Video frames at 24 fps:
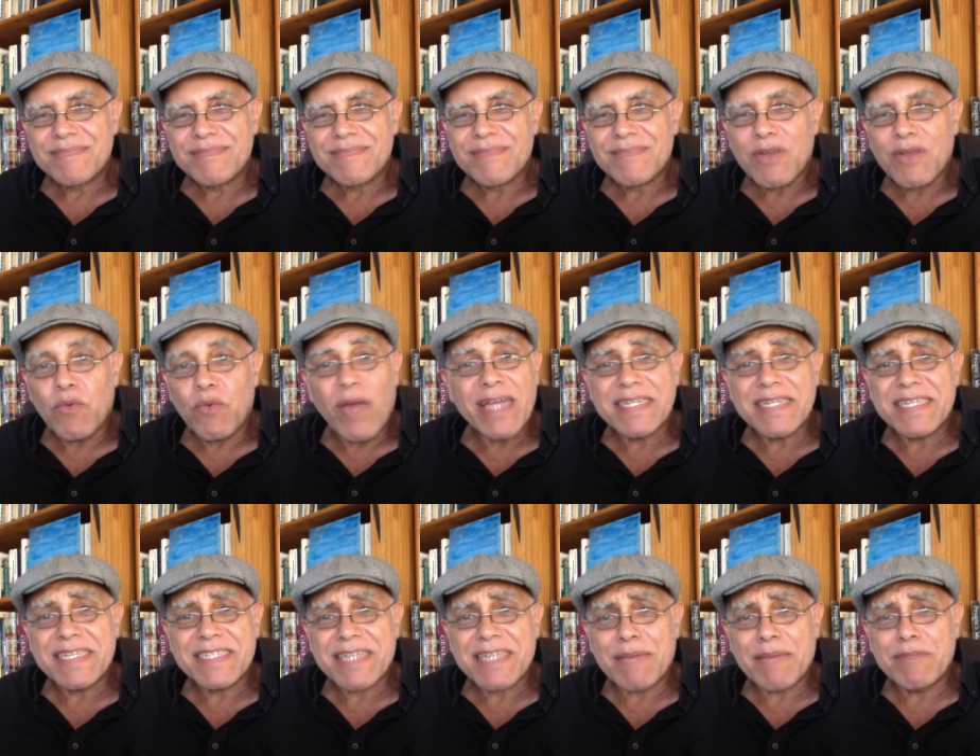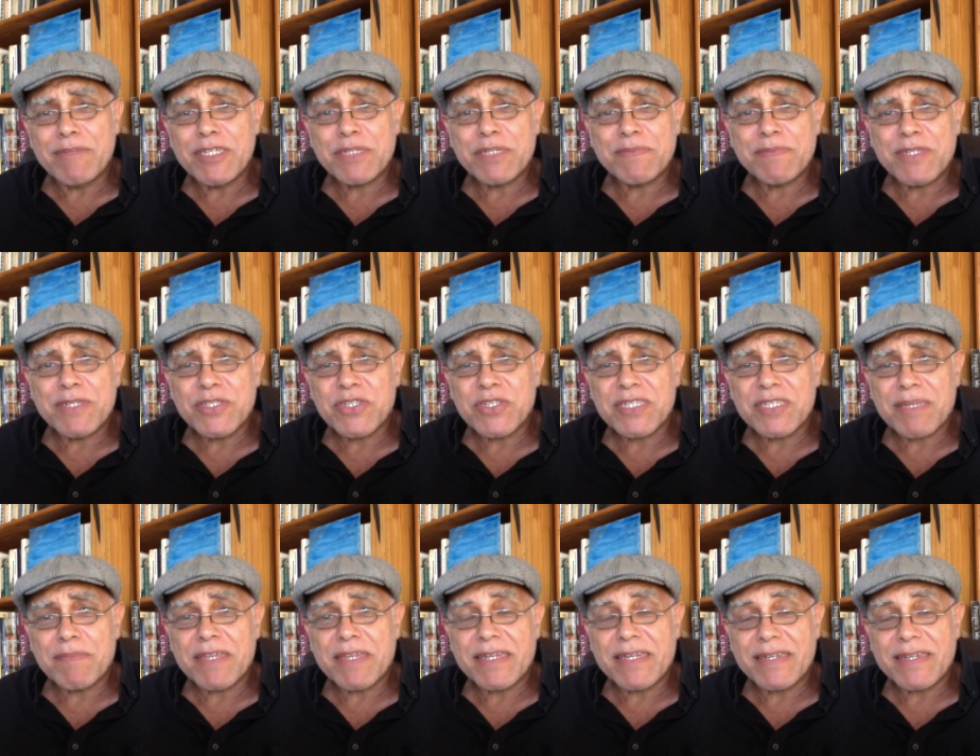white establishments or
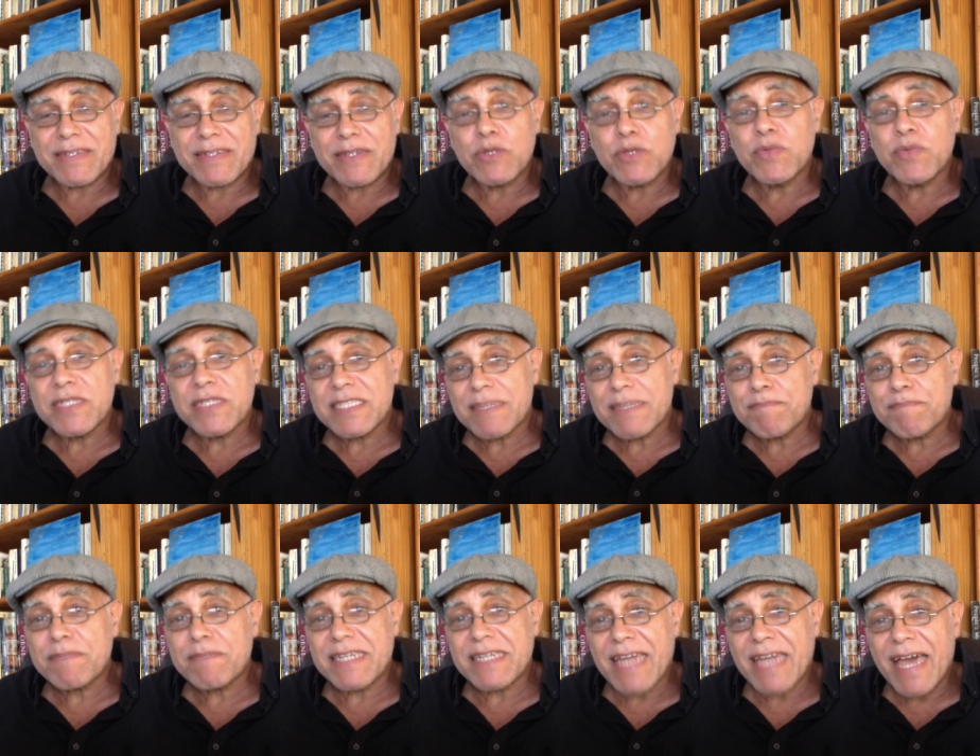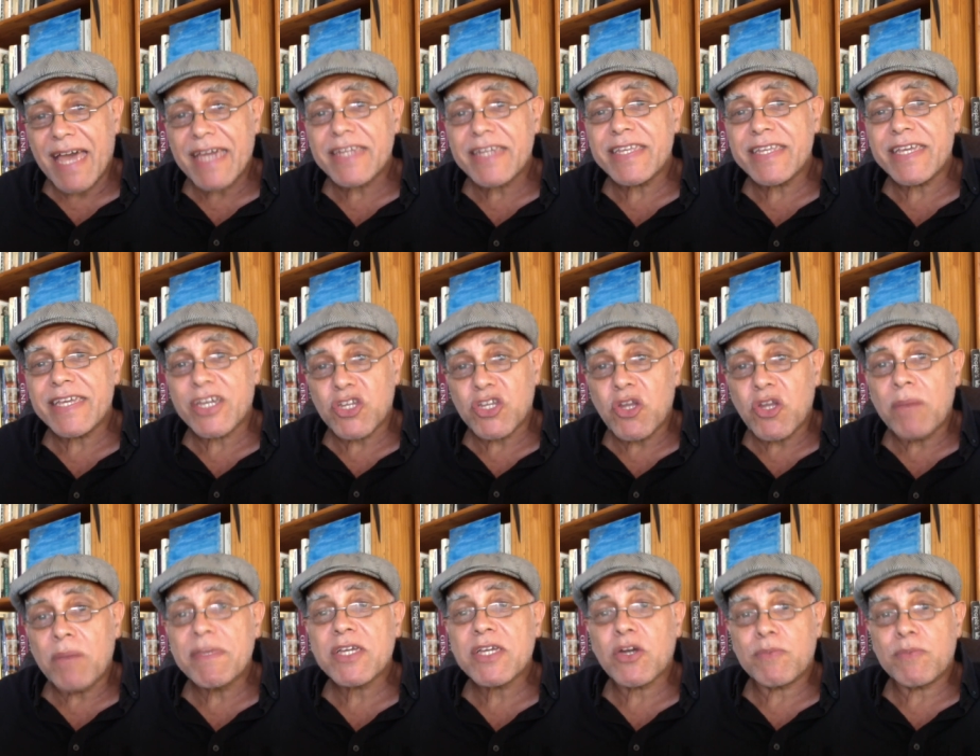something like that. It was the denied
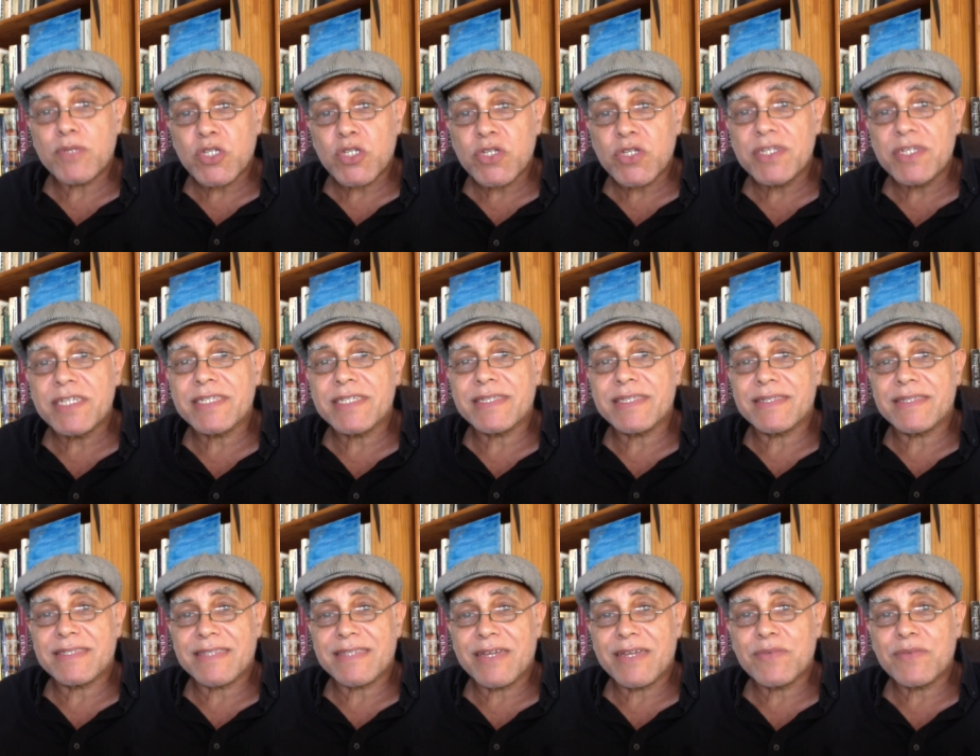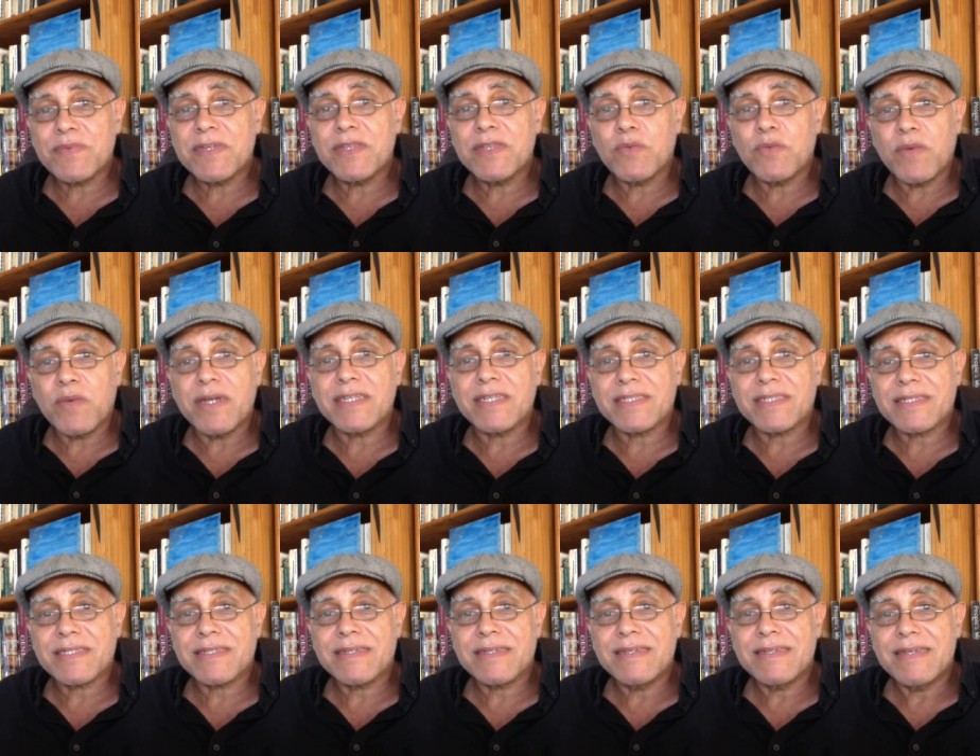economic opportunities that were the
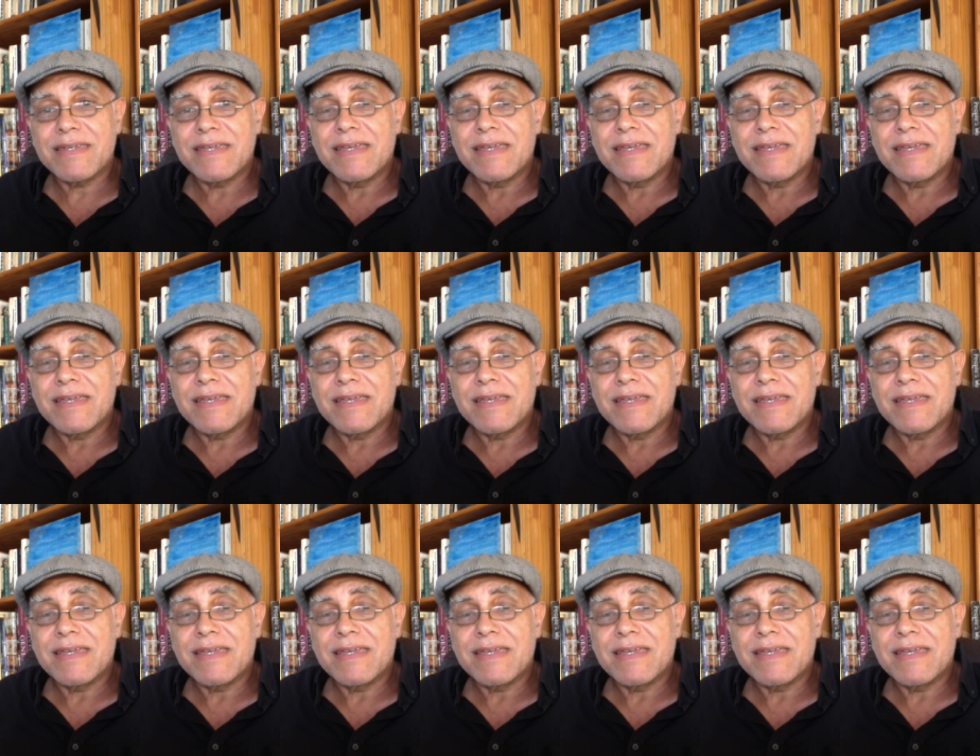worst.